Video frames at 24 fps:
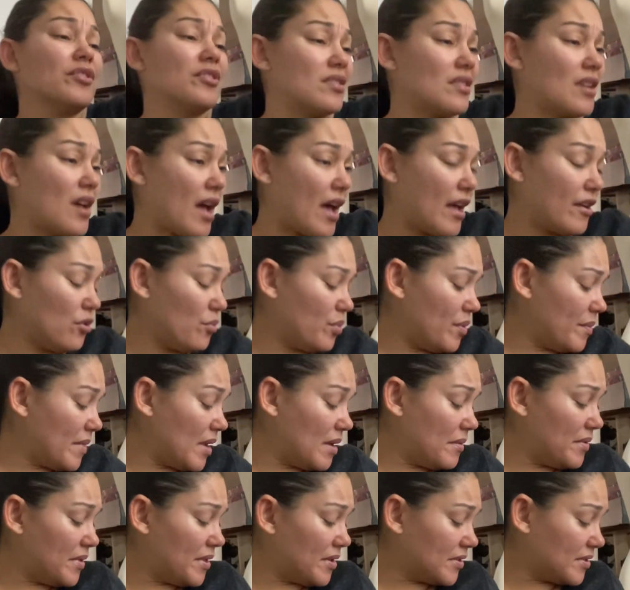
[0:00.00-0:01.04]
style, but
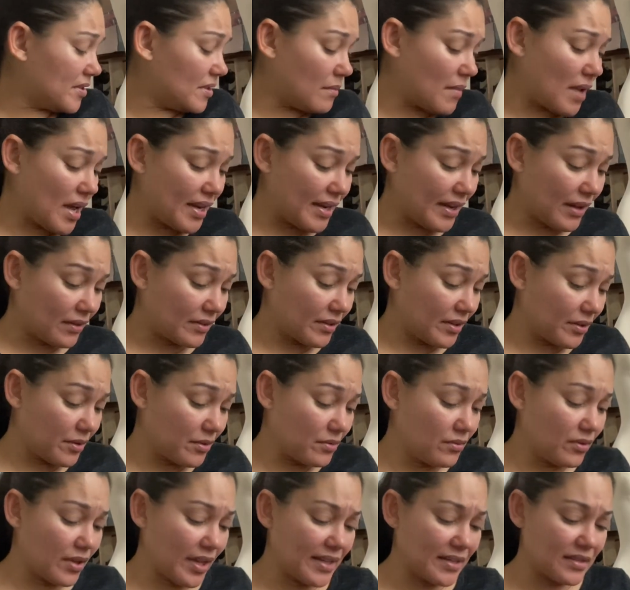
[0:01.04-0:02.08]
maybe there's somebody out there
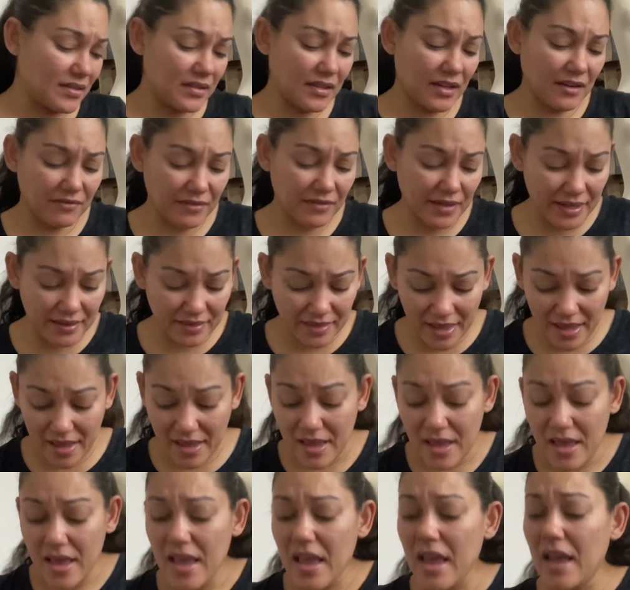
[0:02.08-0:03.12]
who likes stuff like that.
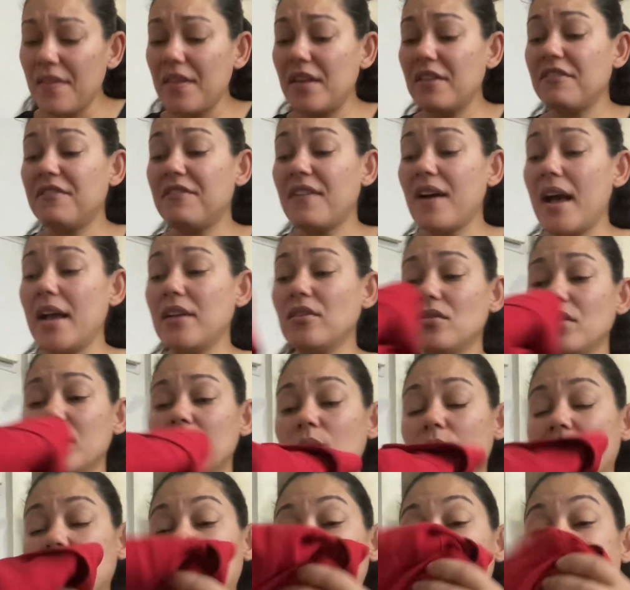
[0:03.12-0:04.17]
And then finally, what I